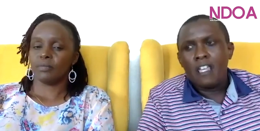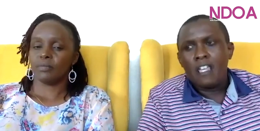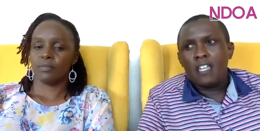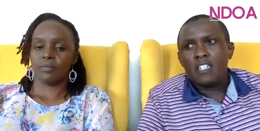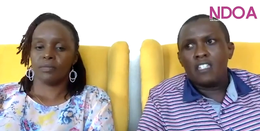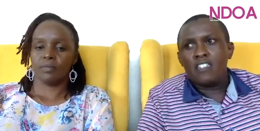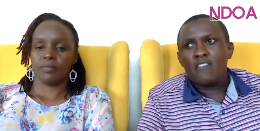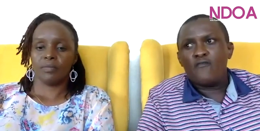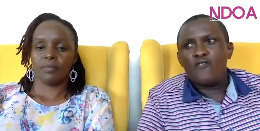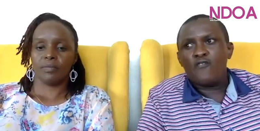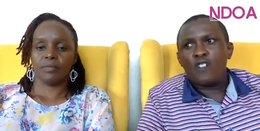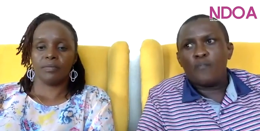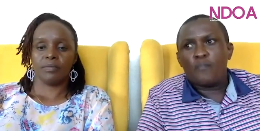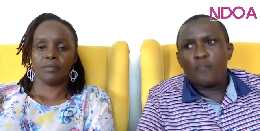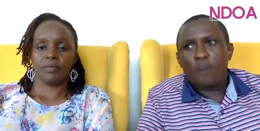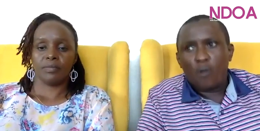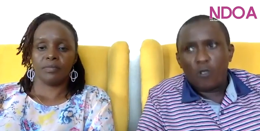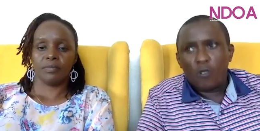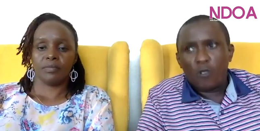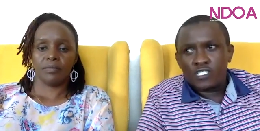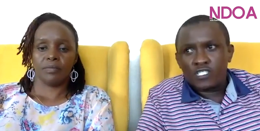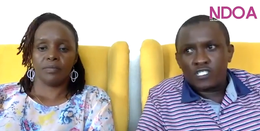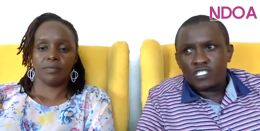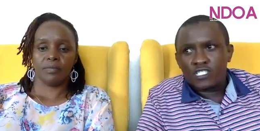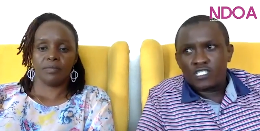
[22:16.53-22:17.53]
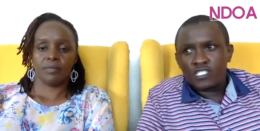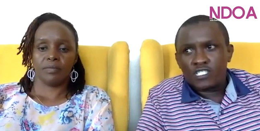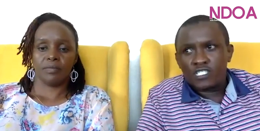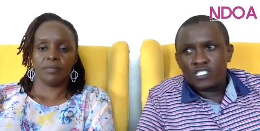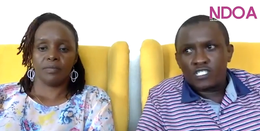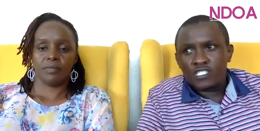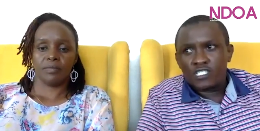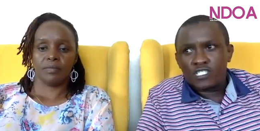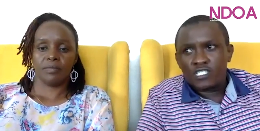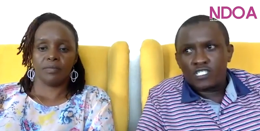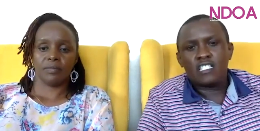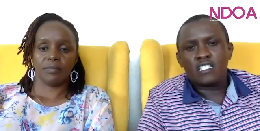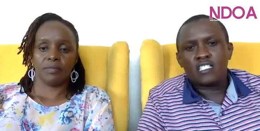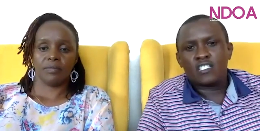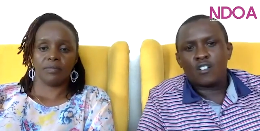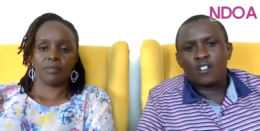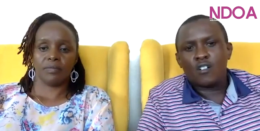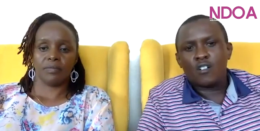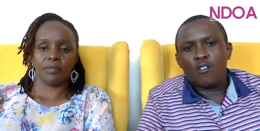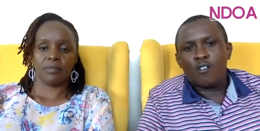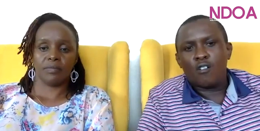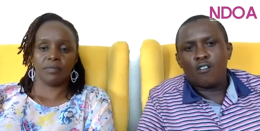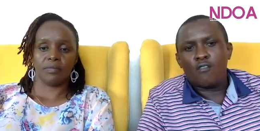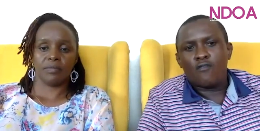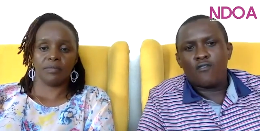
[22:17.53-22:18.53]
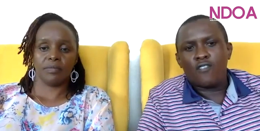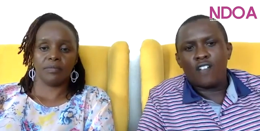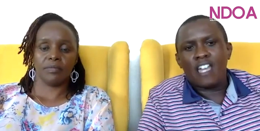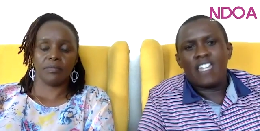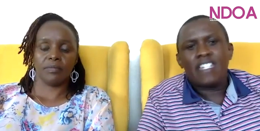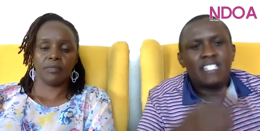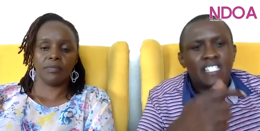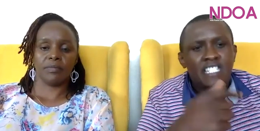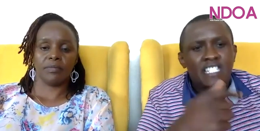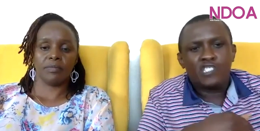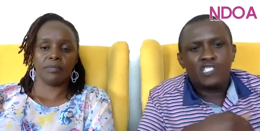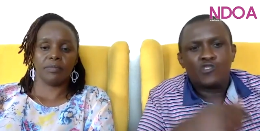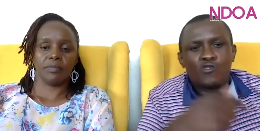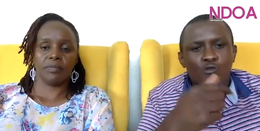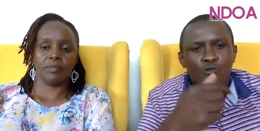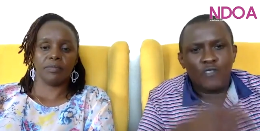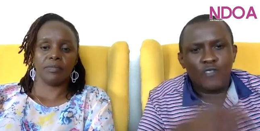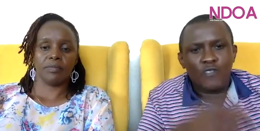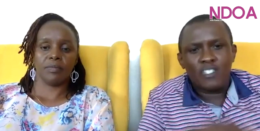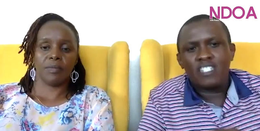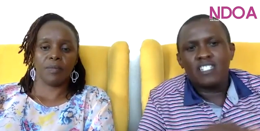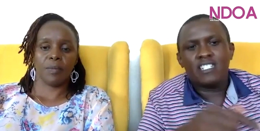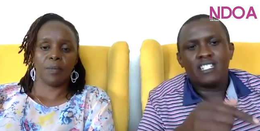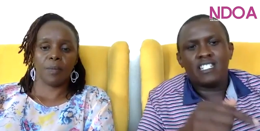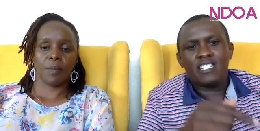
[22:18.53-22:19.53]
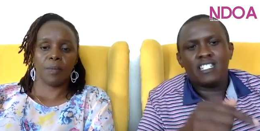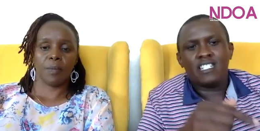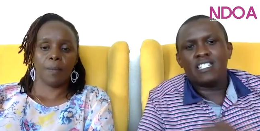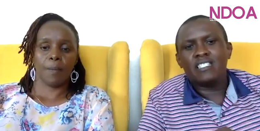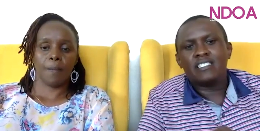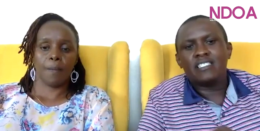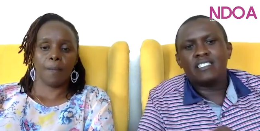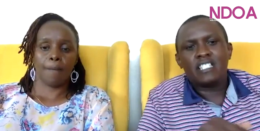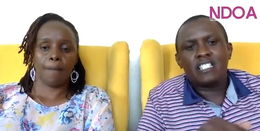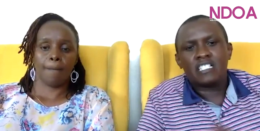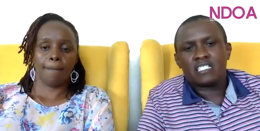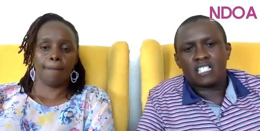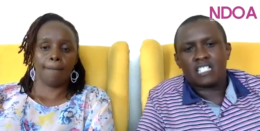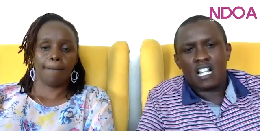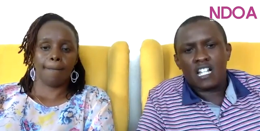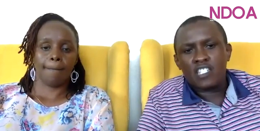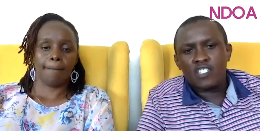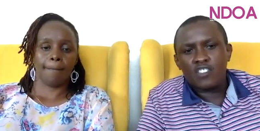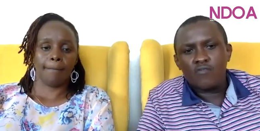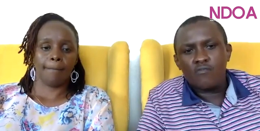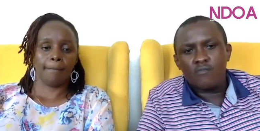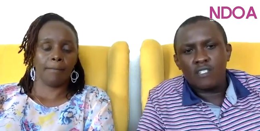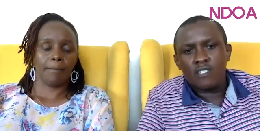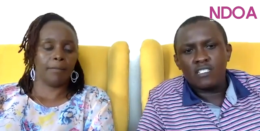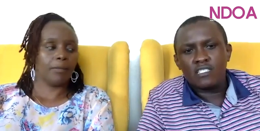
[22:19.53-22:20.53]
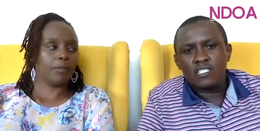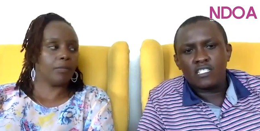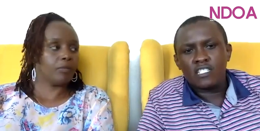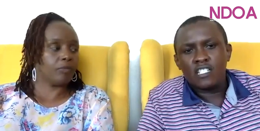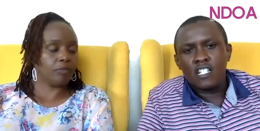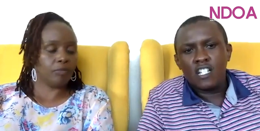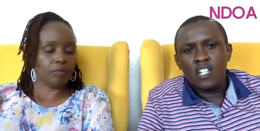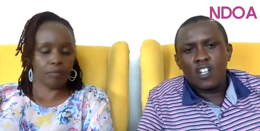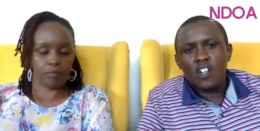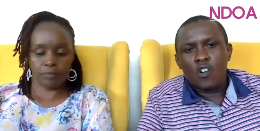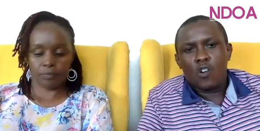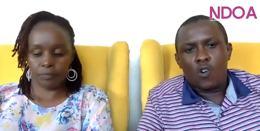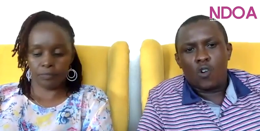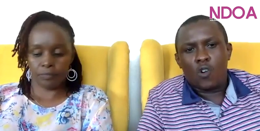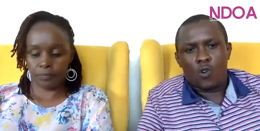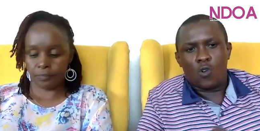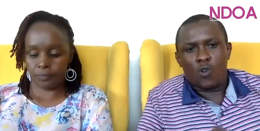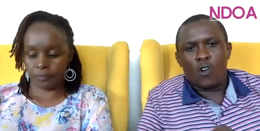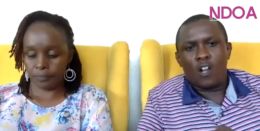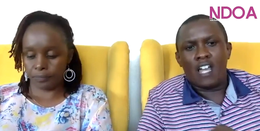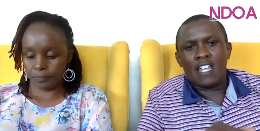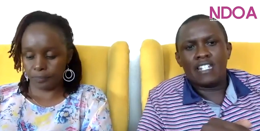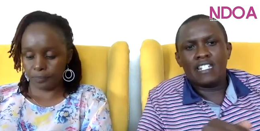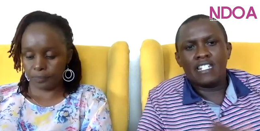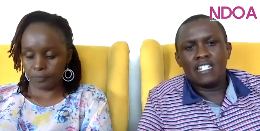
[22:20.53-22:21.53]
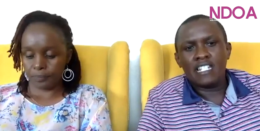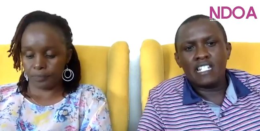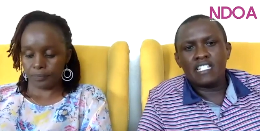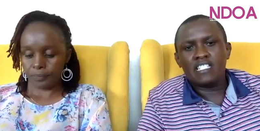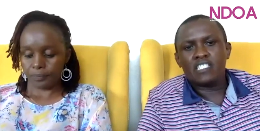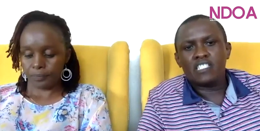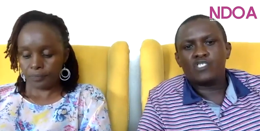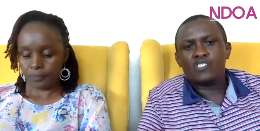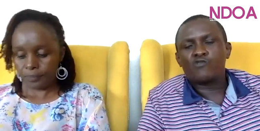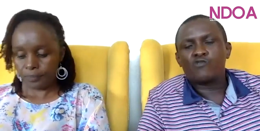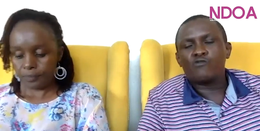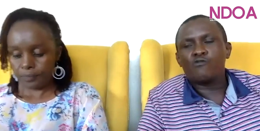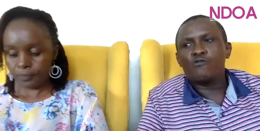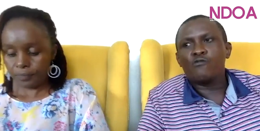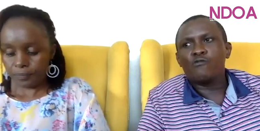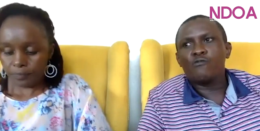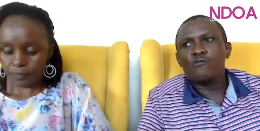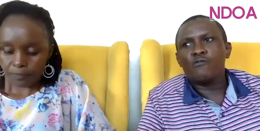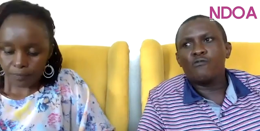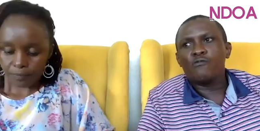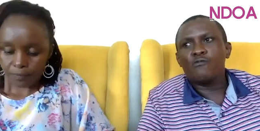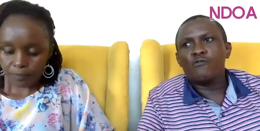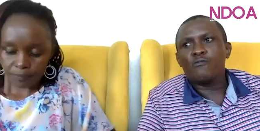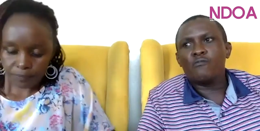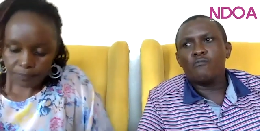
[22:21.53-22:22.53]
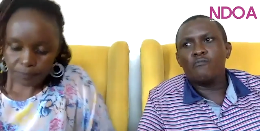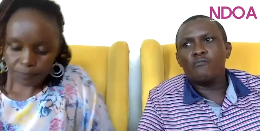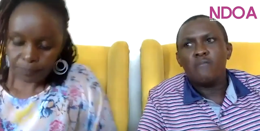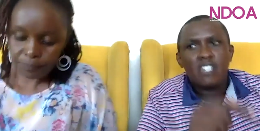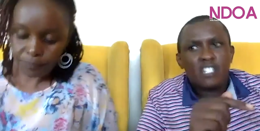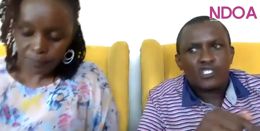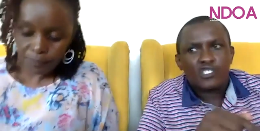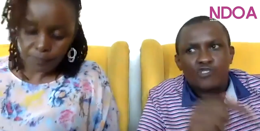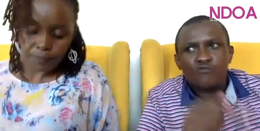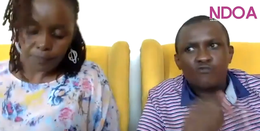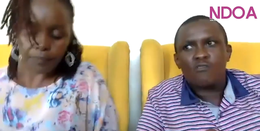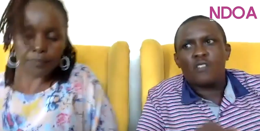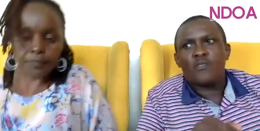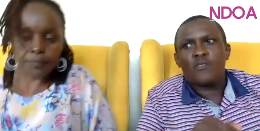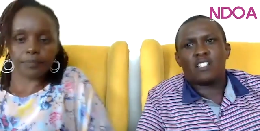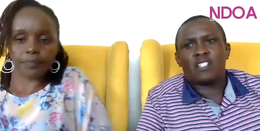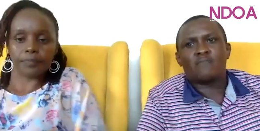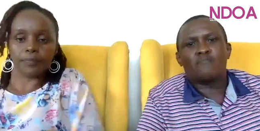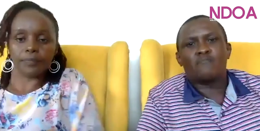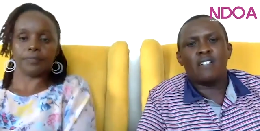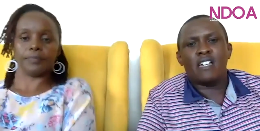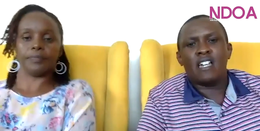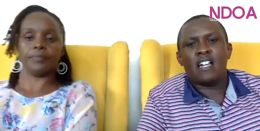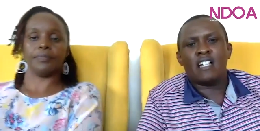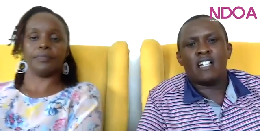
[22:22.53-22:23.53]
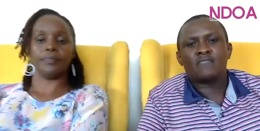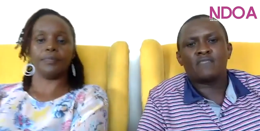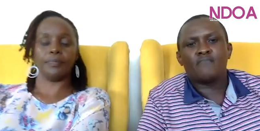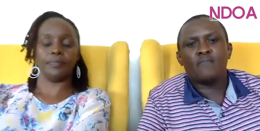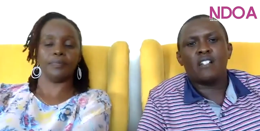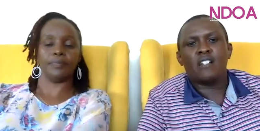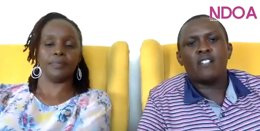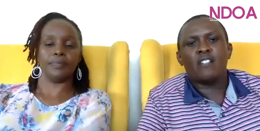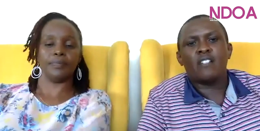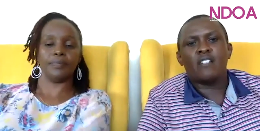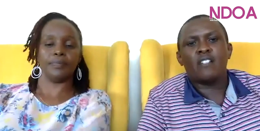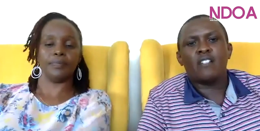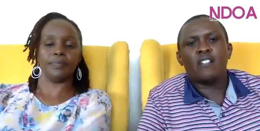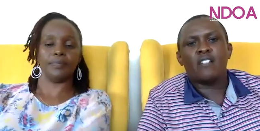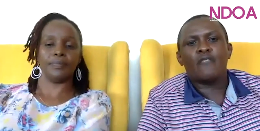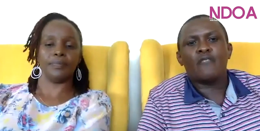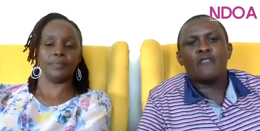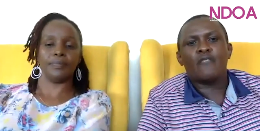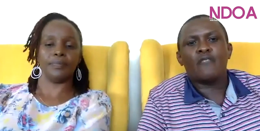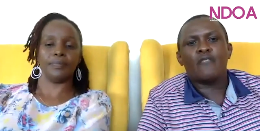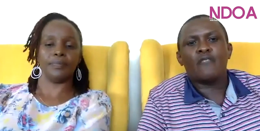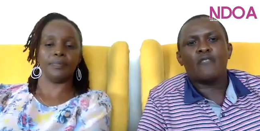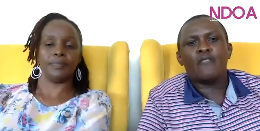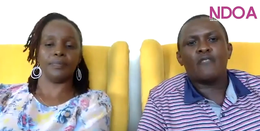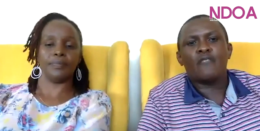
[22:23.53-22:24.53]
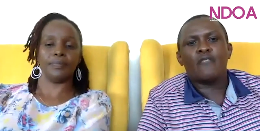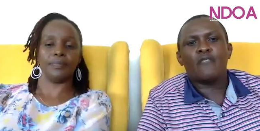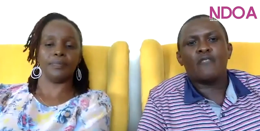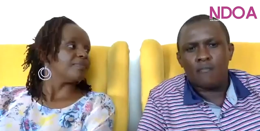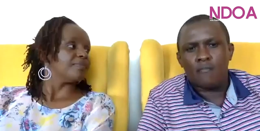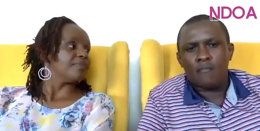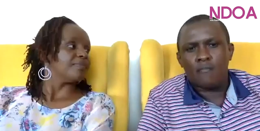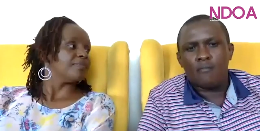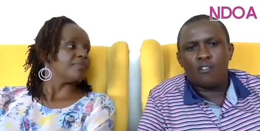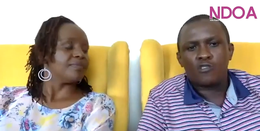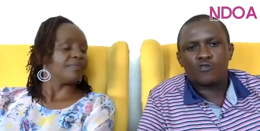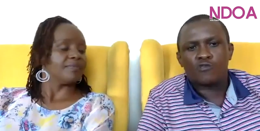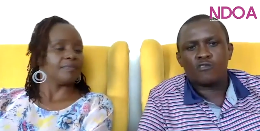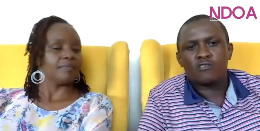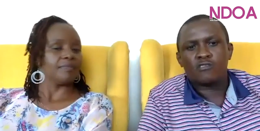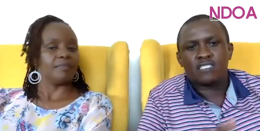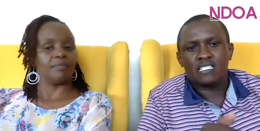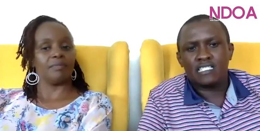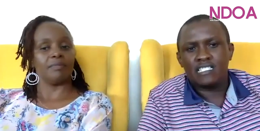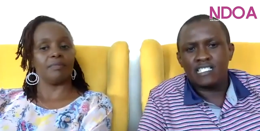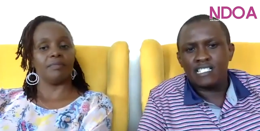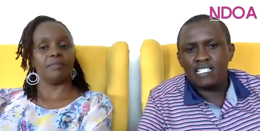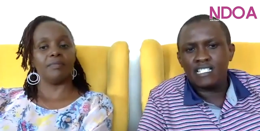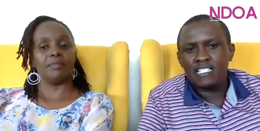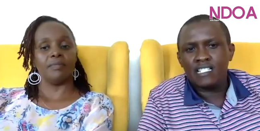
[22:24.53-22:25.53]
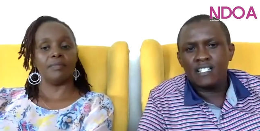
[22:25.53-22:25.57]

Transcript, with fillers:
Speaker 1: If your posture is of, I need to win in this argument, or I need to make sure that my husband feels bad about what he did,